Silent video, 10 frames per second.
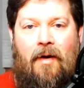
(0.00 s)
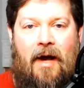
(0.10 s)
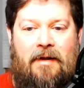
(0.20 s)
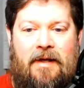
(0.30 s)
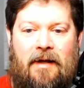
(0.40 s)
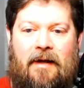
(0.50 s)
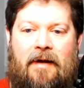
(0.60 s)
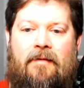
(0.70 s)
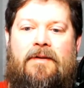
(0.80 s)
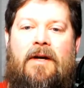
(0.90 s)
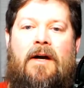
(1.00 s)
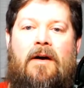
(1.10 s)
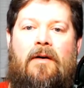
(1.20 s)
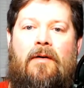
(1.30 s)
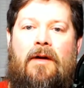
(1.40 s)
As he leaves,
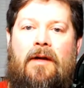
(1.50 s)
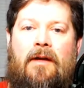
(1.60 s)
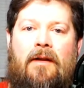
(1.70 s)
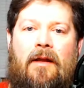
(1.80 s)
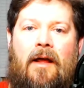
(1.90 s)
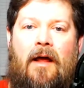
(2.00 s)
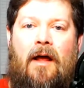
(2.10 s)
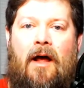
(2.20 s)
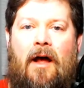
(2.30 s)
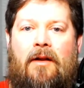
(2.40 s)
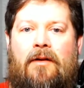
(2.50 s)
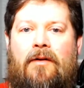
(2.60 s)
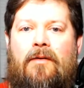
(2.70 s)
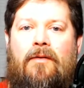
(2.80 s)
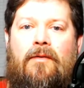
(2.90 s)

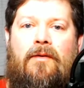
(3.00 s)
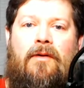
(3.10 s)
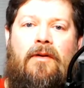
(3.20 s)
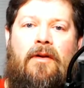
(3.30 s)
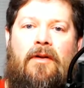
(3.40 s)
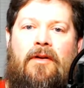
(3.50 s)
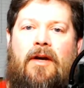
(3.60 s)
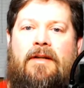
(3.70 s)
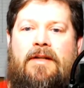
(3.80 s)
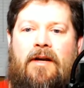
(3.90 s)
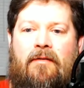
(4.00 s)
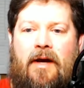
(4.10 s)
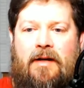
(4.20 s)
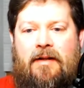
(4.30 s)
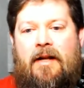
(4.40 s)
the next
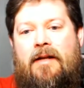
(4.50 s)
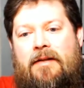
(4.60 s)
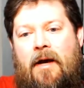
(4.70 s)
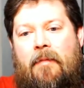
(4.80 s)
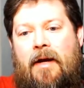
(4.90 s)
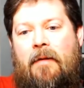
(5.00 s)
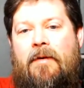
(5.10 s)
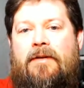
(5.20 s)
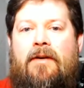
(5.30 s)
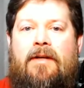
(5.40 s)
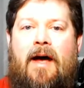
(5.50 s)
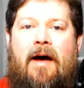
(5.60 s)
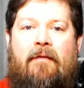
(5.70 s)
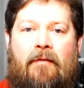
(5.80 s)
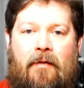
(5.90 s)
generation that is coming up is going to
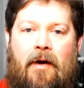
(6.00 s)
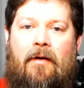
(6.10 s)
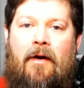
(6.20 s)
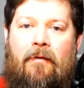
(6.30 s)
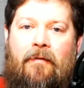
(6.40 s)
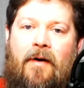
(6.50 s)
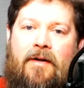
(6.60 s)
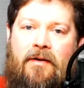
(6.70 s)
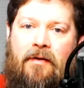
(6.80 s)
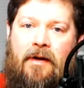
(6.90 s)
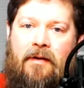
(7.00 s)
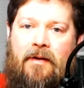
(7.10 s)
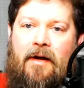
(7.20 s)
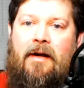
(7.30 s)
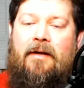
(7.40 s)
have a fresh looking
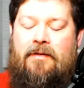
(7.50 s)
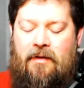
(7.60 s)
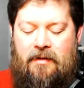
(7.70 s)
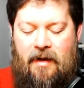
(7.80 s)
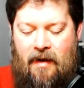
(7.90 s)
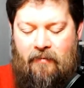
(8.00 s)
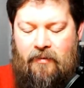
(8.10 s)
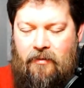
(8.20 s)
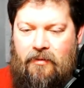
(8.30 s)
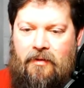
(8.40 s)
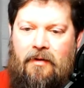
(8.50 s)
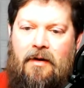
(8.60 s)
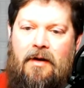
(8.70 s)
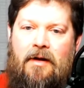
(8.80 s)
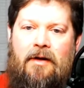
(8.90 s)
thing. It's going to have new.
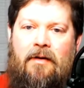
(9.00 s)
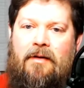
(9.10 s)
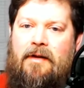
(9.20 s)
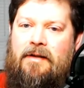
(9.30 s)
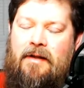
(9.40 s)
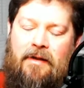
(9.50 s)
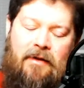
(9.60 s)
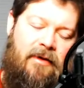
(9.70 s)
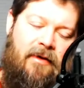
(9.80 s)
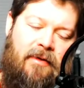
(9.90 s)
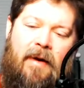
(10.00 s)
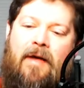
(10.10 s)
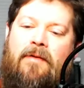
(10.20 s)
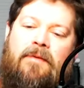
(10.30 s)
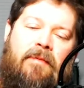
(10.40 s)
The
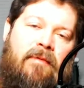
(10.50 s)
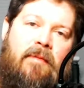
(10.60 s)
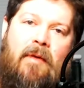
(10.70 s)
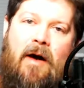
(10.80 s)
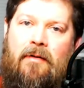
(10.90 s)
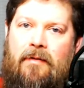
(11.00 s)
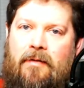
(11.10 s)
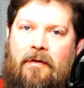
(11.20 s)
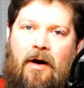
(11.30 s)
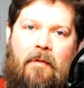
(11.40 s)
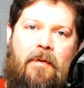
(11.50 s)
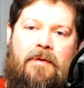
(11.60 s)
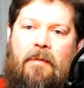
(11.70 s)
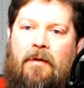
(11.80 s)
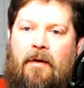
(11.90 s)
bathrooms have been remodeled. The carpets
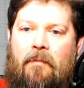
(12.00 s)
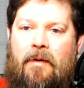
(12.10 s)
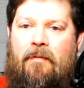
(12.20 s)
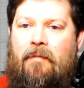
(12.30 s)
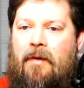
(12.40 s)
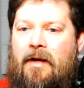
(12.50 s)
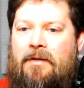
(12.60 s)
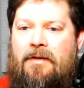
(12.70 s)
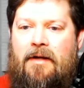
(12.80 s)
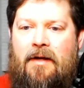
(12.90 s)
have all been replaced.